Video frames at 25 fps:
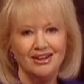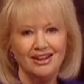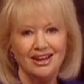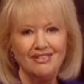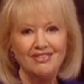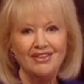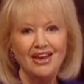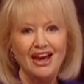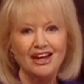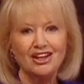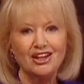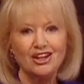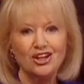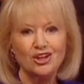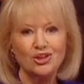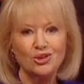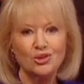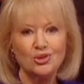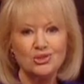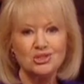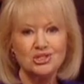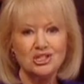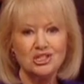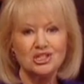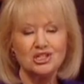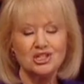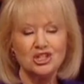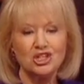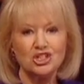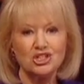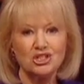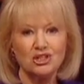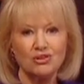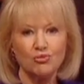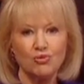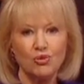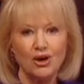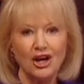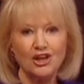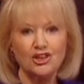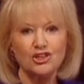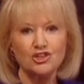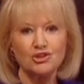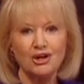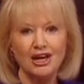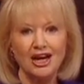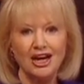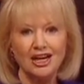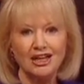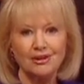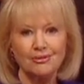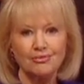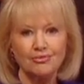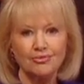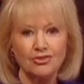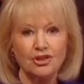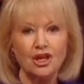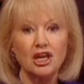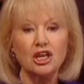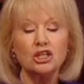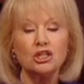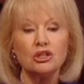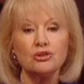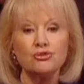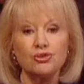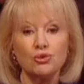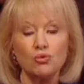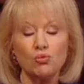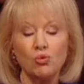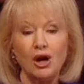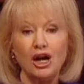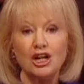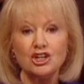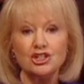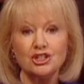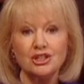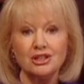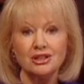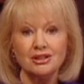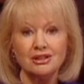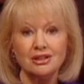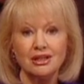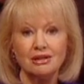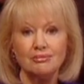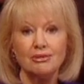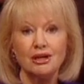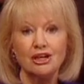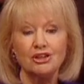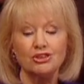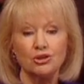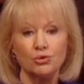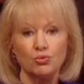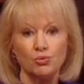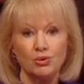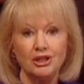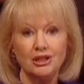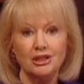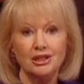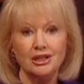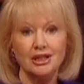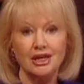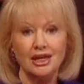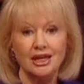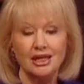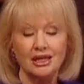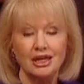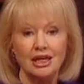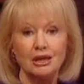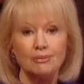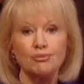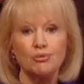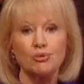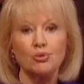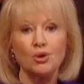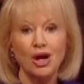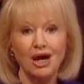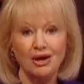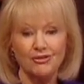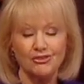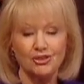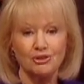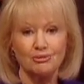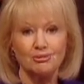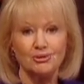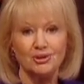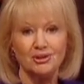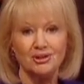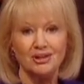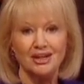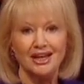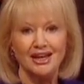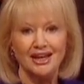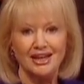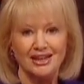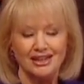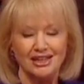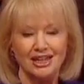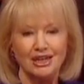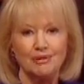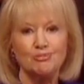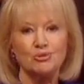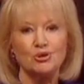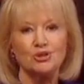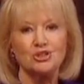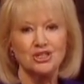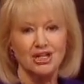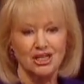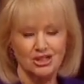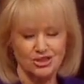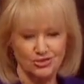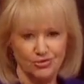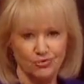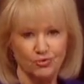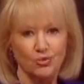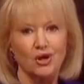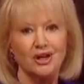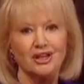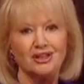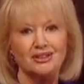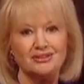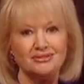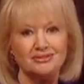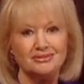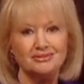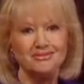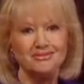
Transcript: And that concludes this edition of Wealth Track. Thank you for watching and make the week ahead a profitable and a productive one.